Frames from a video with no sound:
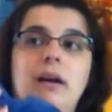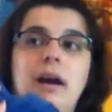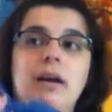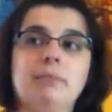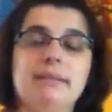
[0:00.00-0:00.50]

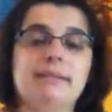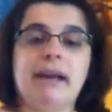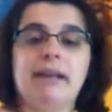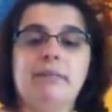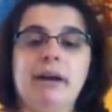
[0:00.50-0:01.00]
am
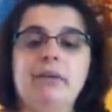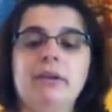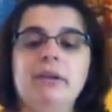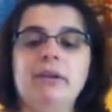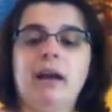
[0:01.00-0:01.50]
excited about
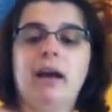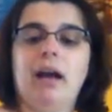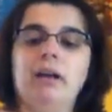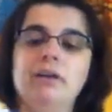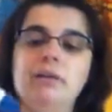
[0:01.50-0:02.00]
it.
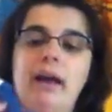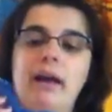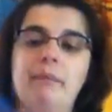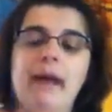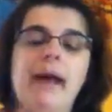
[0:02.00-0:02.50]
You get
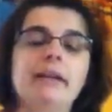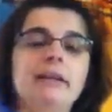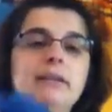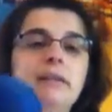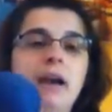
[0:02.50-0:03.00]
a
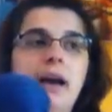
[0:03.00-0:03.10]
pattern,